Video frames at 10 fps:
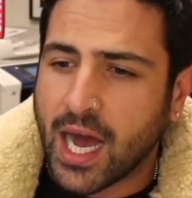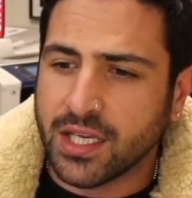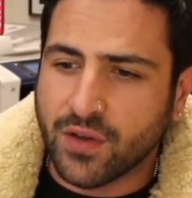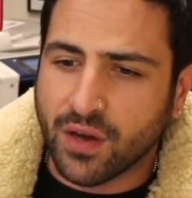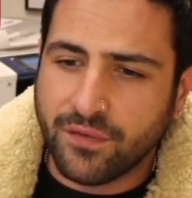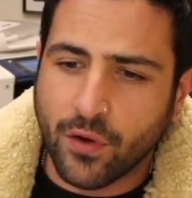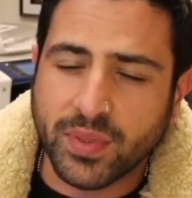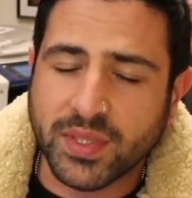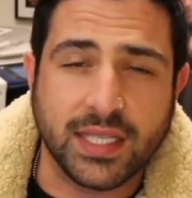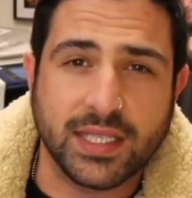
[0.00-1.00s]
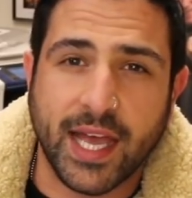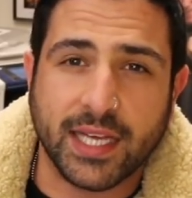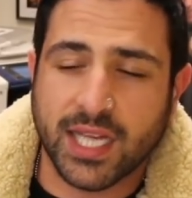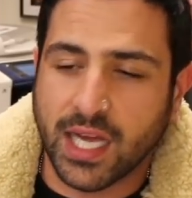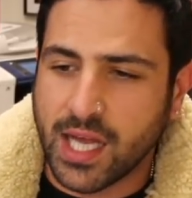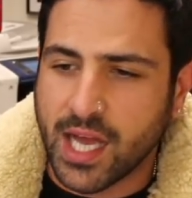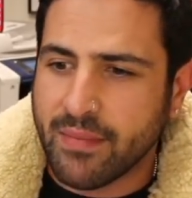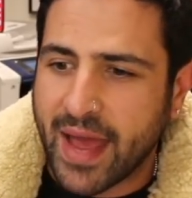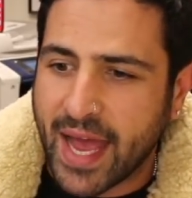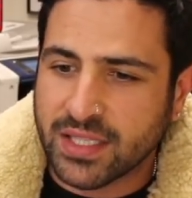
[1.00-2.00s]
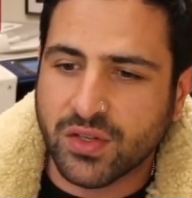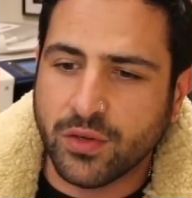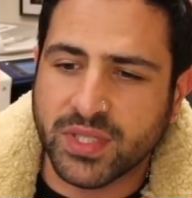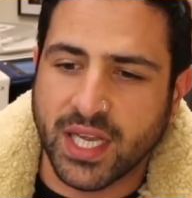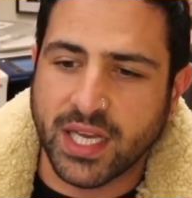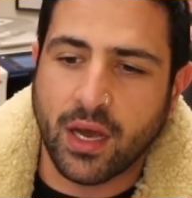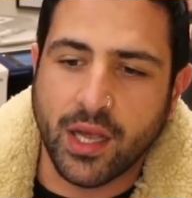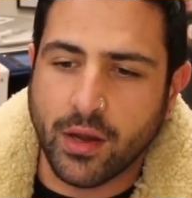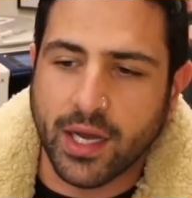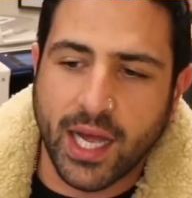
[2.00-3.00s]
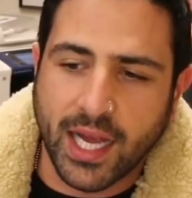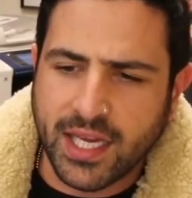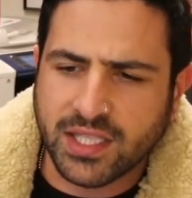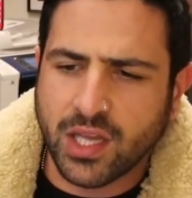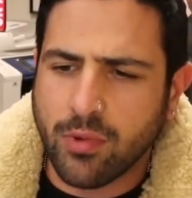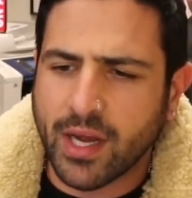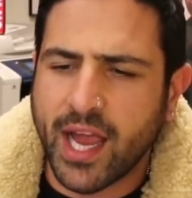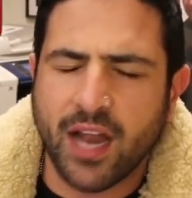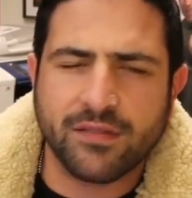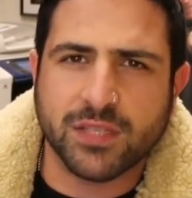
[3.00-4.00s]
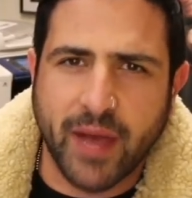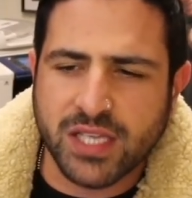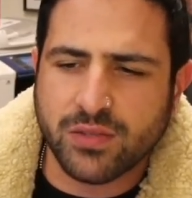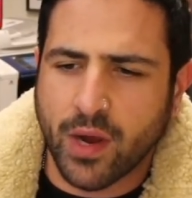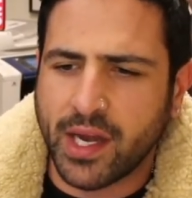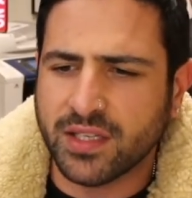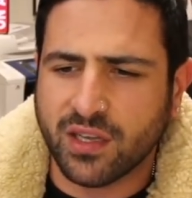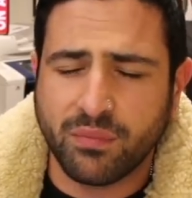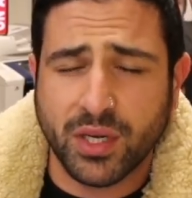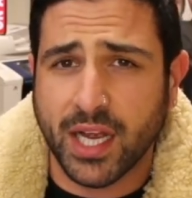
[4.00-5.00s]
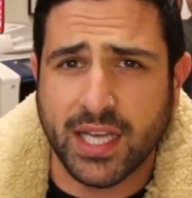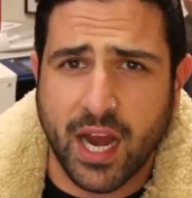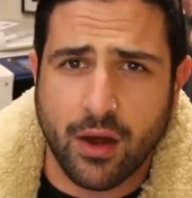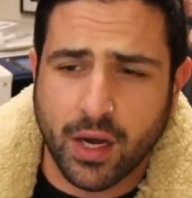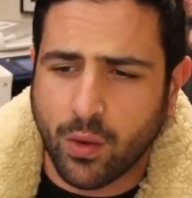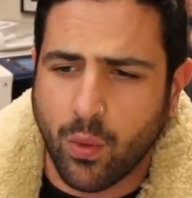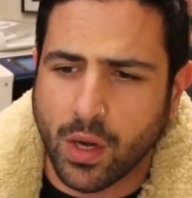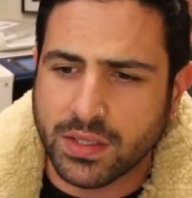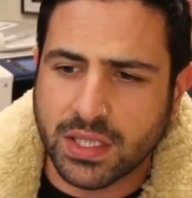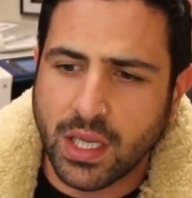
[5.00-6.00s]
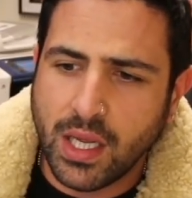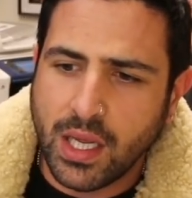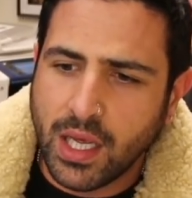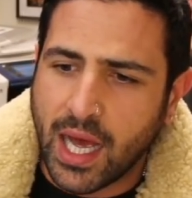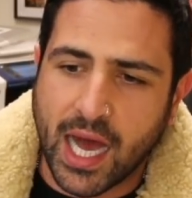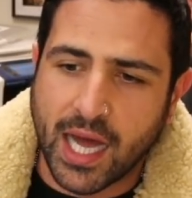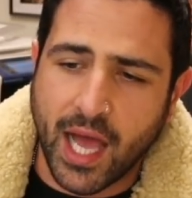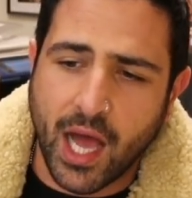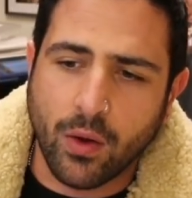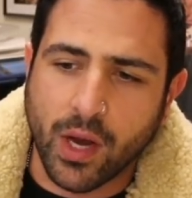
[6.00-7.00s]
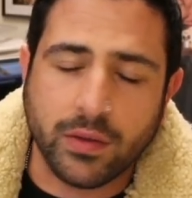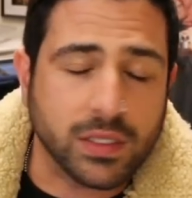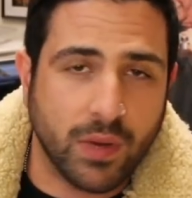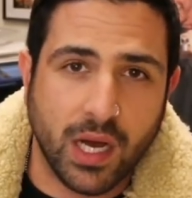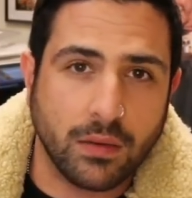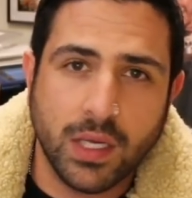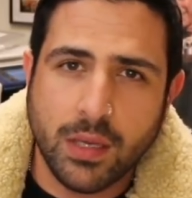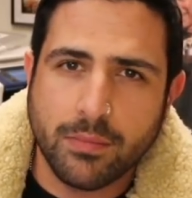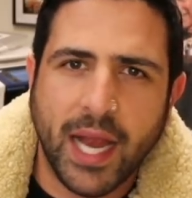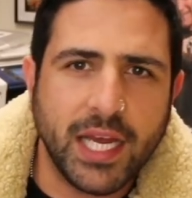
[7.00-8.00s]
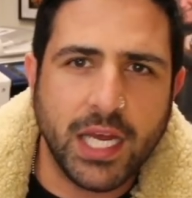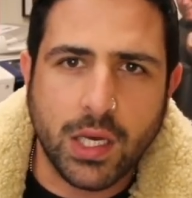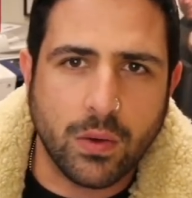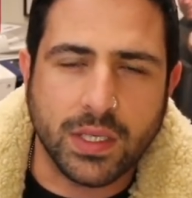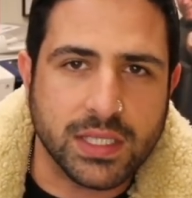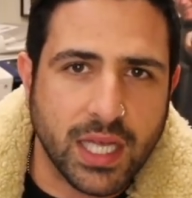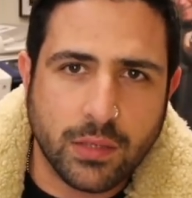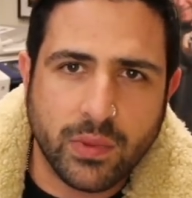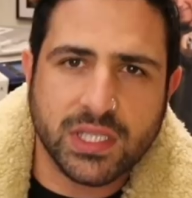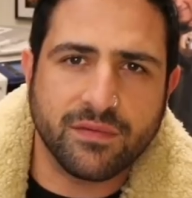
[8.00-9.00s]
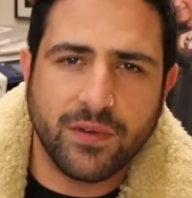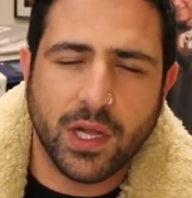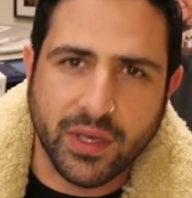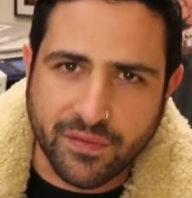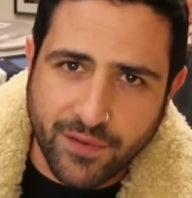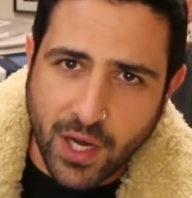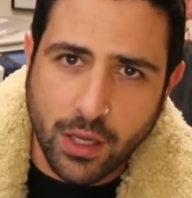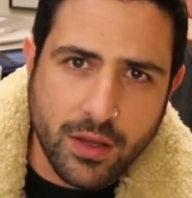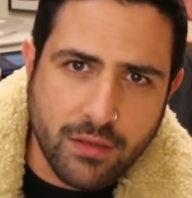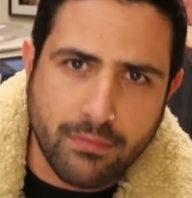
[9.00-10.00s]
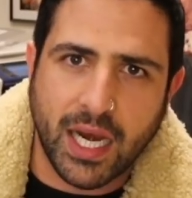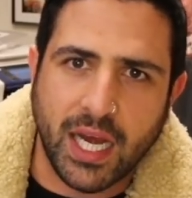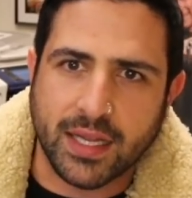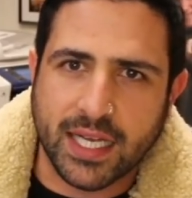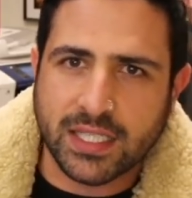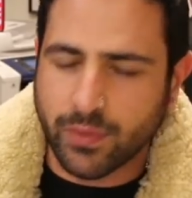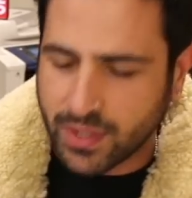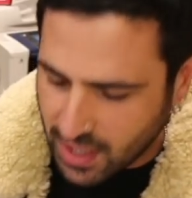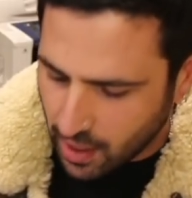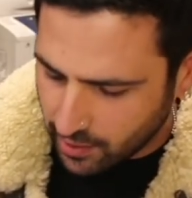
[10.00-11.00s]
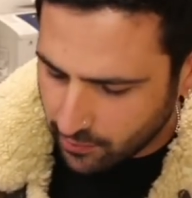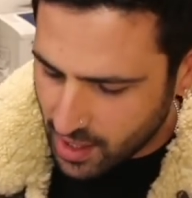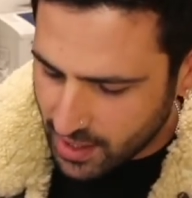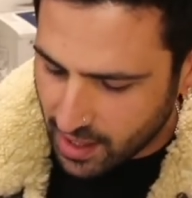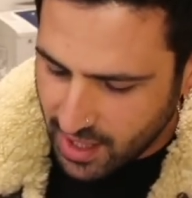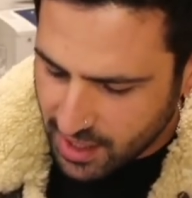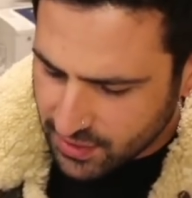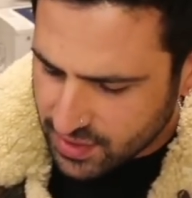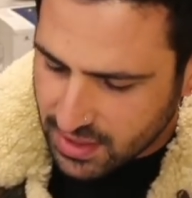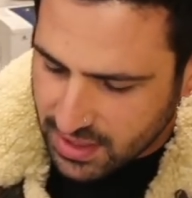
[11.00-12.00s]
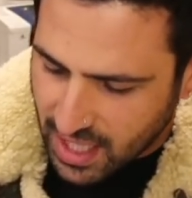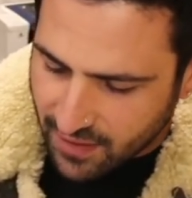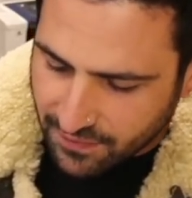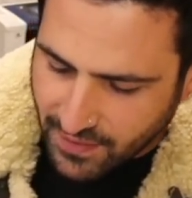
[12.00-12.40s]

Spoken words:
You've got 4% to XLM and 2% IOTA. And yes, I run out of space right here. So I put Hedera, Quant, and Algo as well. Banking coins, they're the ones I'm following. Follow the money. That's where it's going right now. Interesting stuff.